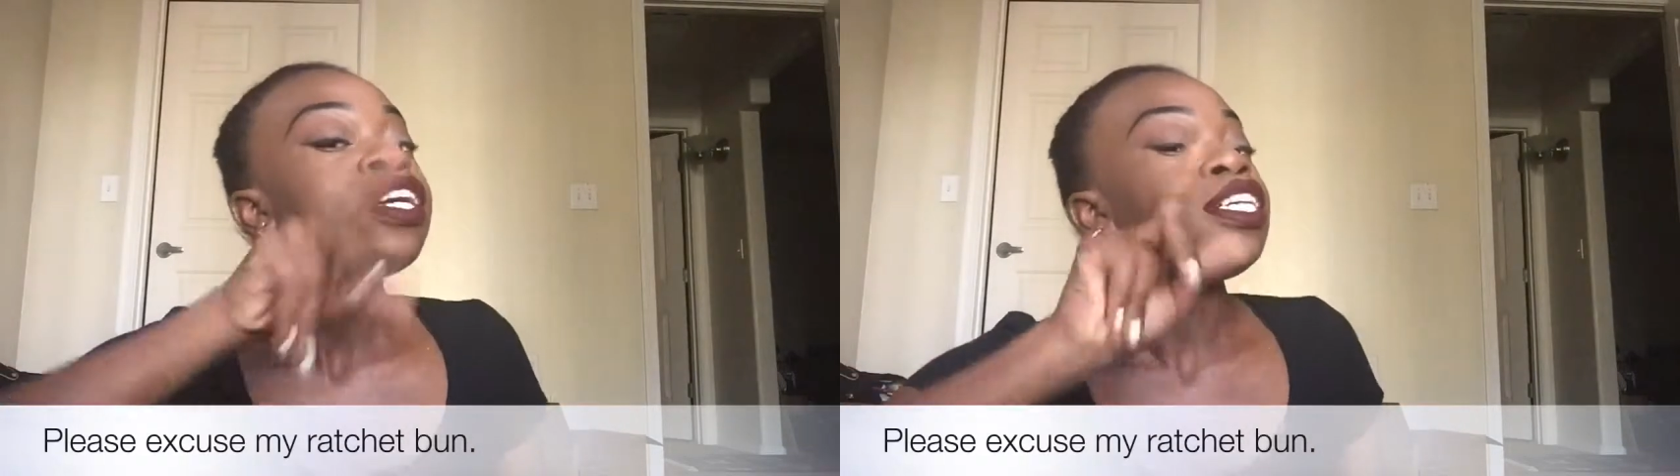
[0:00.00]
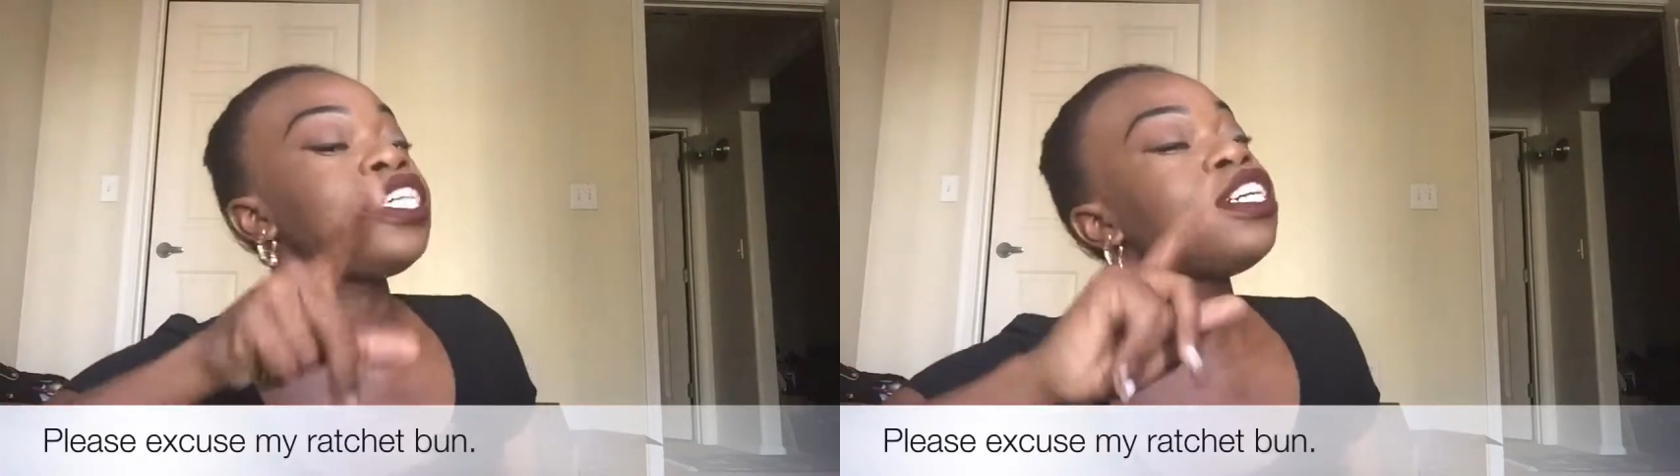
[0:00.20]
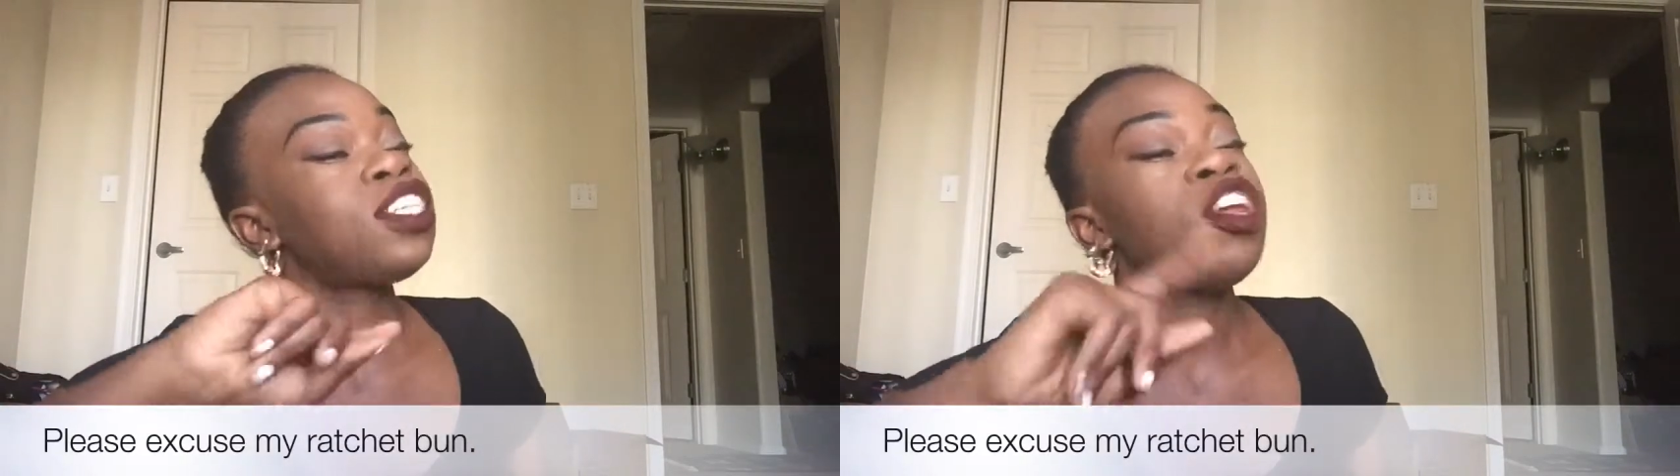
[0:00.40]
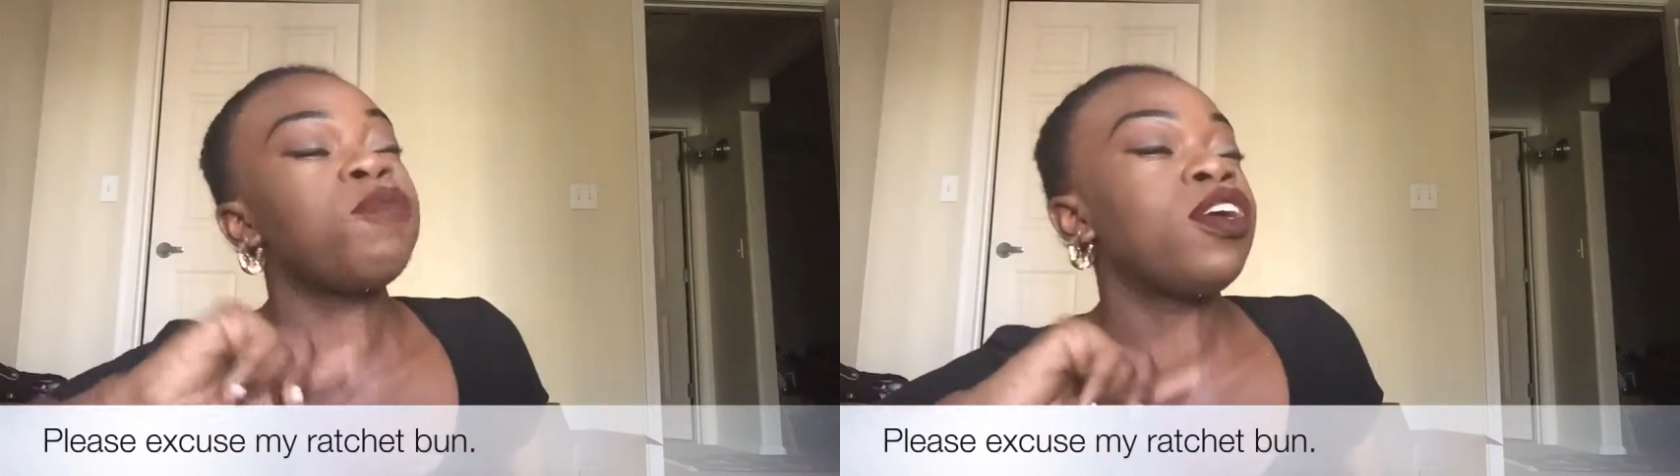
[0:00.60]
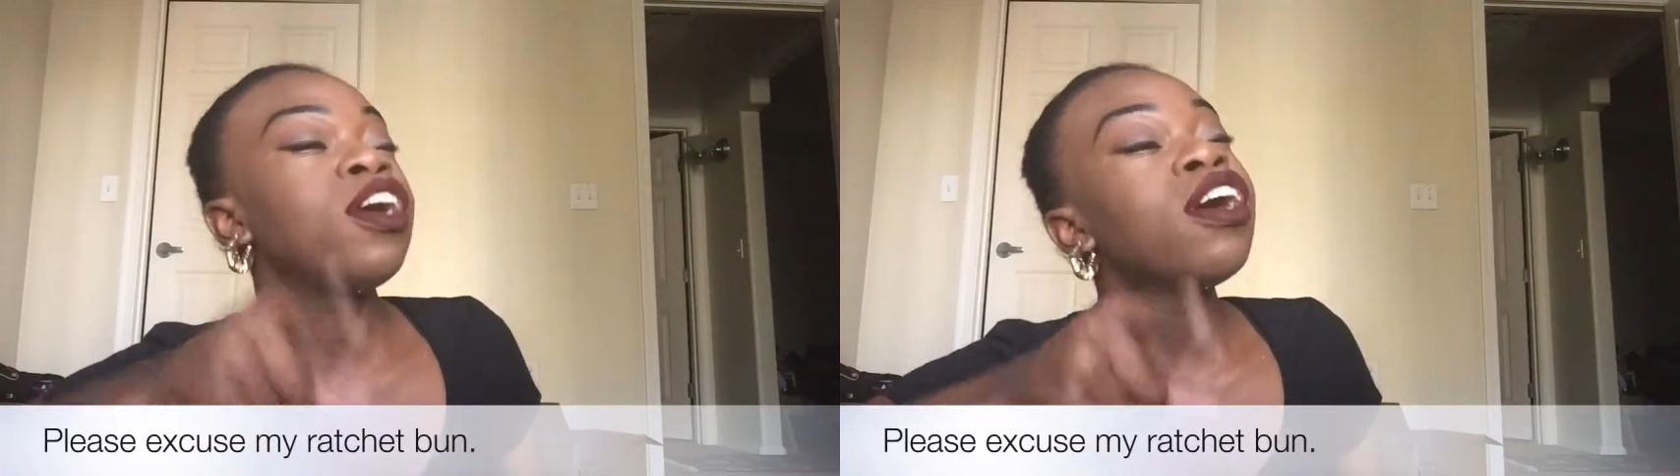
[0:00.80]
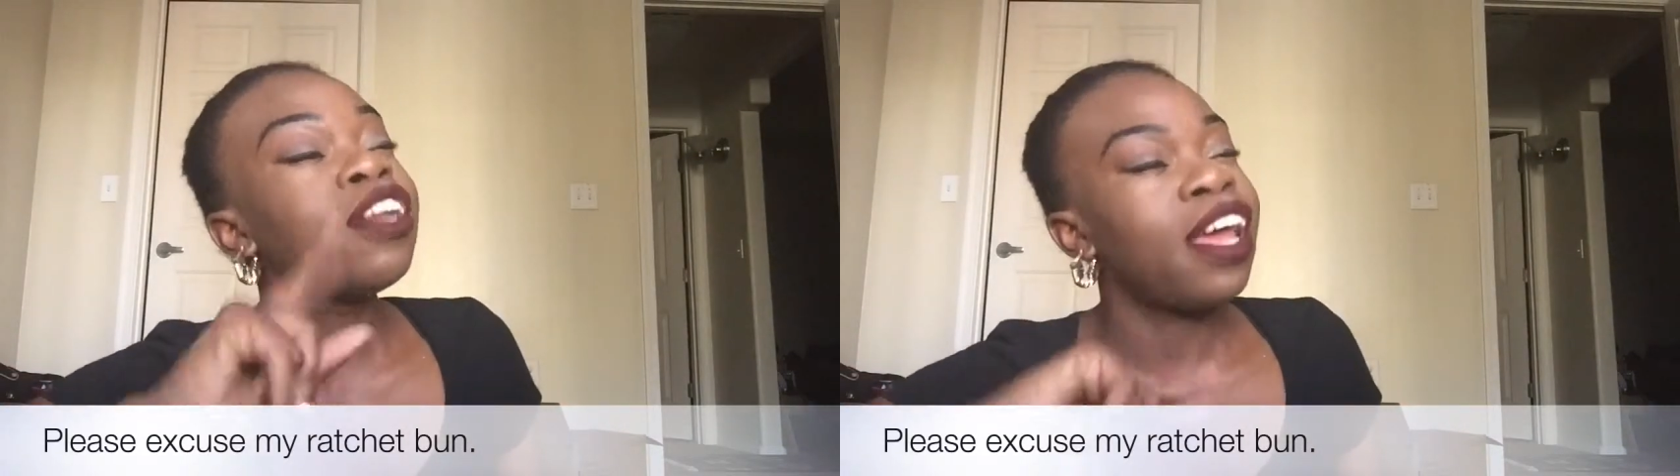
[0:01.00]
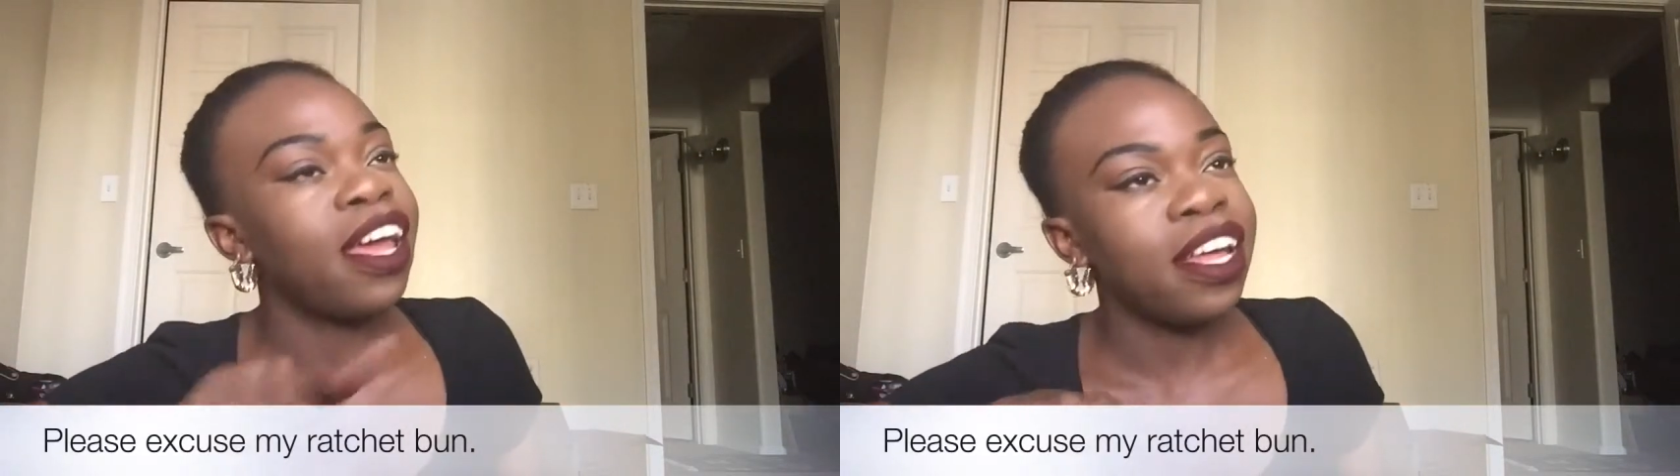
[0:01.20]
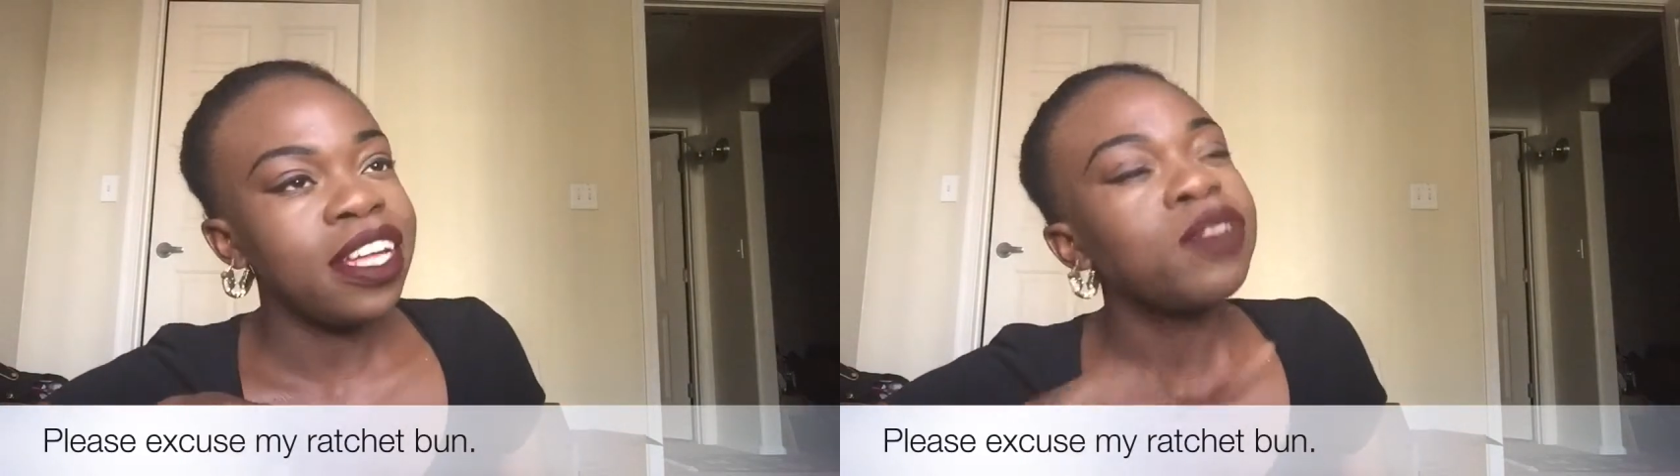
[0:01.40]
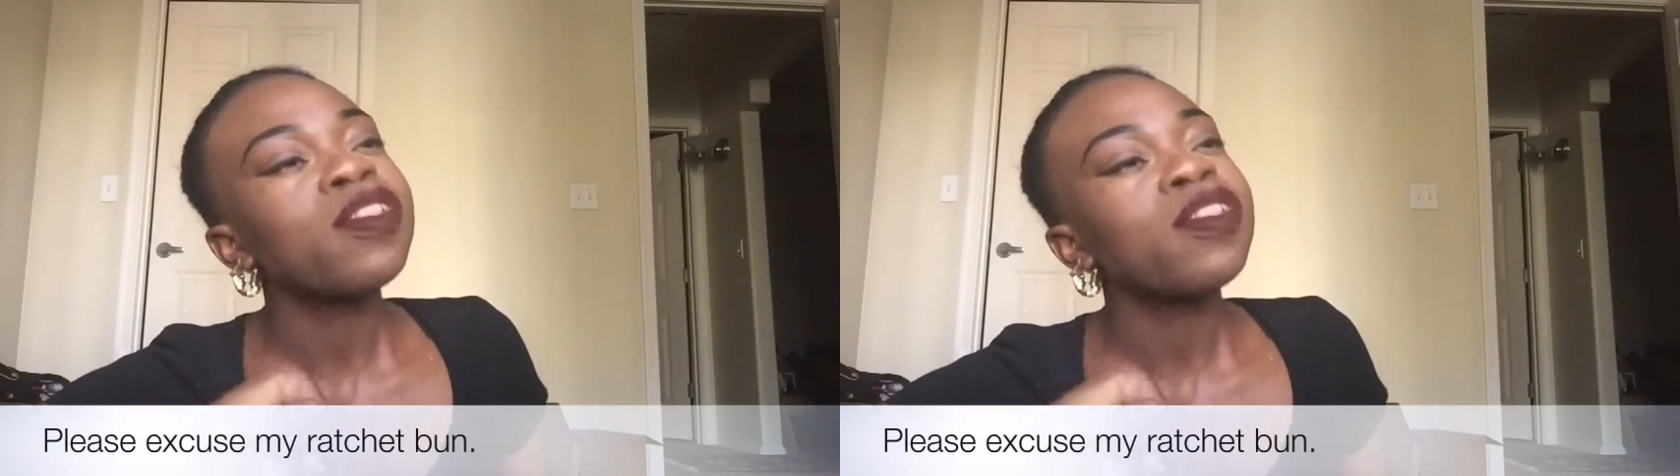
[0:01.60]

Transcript: I said I was gonna be gone, eh?